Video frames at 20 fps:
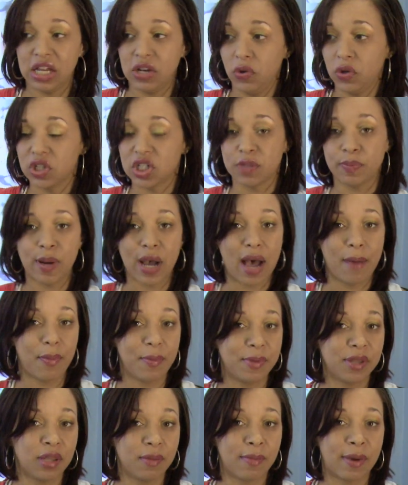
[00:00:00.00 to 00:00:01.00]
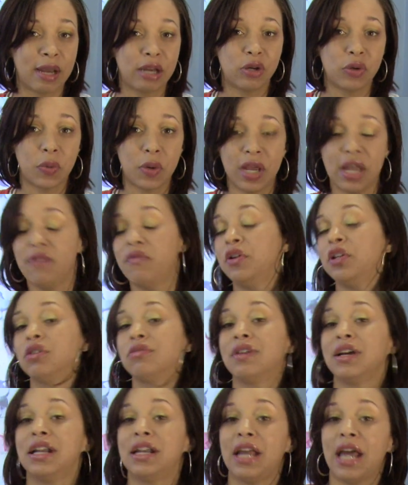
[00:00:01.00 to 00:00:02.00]
You can just pop them in the microwave when you're
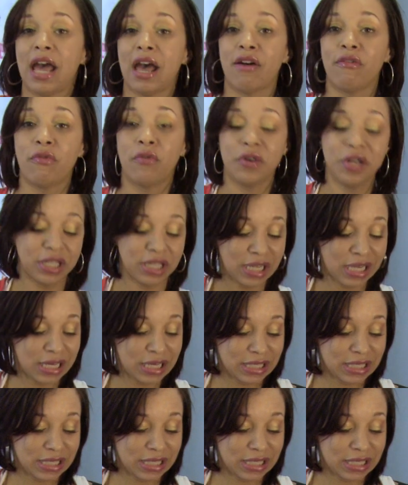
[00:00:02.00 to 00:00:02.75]
ready to have one.